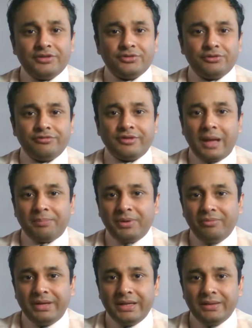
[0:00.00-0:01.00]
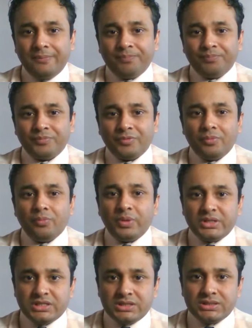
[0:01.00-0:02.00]
years of captivity
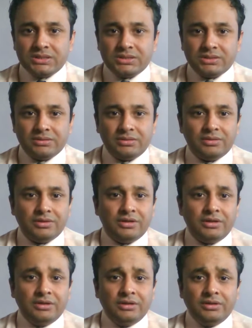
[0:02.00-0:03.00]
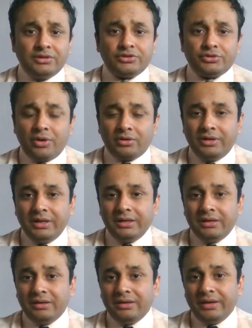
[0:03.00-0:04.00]
which
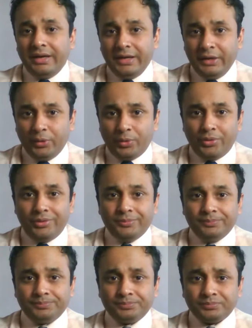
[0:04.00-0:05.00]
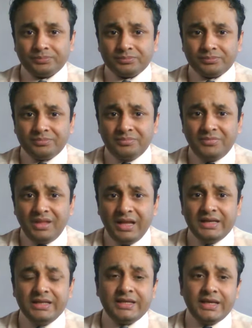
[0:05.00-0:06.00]
Stockdale endured,
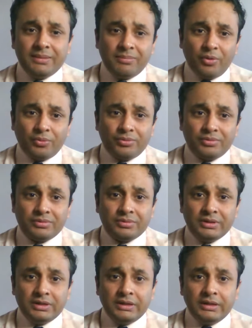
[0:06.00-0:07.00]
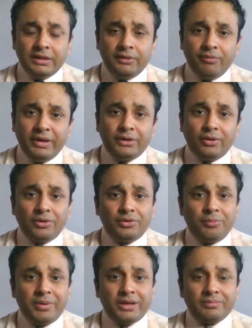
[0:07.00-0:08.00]
and he came out. He went
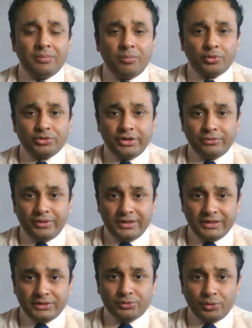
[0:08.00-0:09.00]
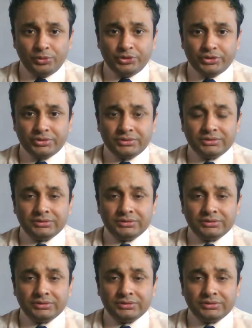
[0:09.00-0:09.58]
on to become the most decorated soldier